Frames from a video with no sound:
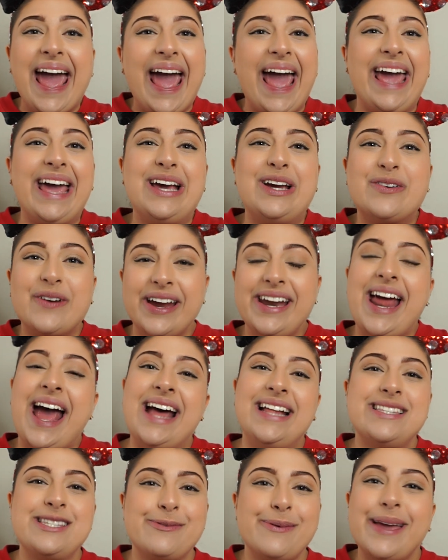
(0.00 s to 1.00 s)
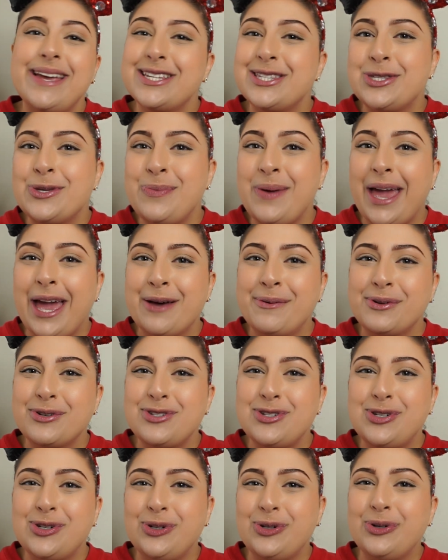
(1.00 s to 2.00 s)
a great headspace to be able
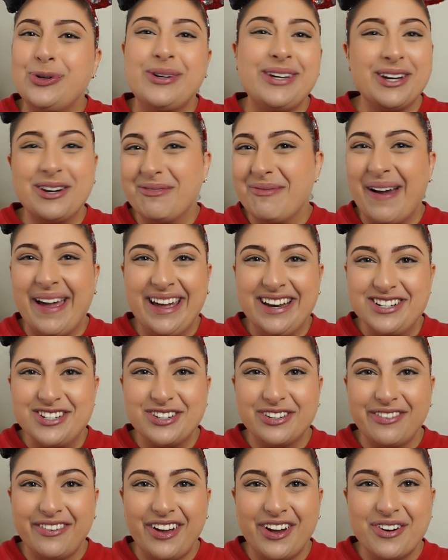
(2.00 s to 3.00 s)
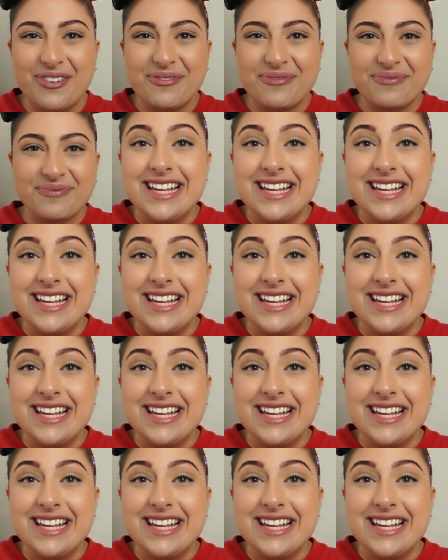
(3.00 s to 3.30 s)
to kill my interview.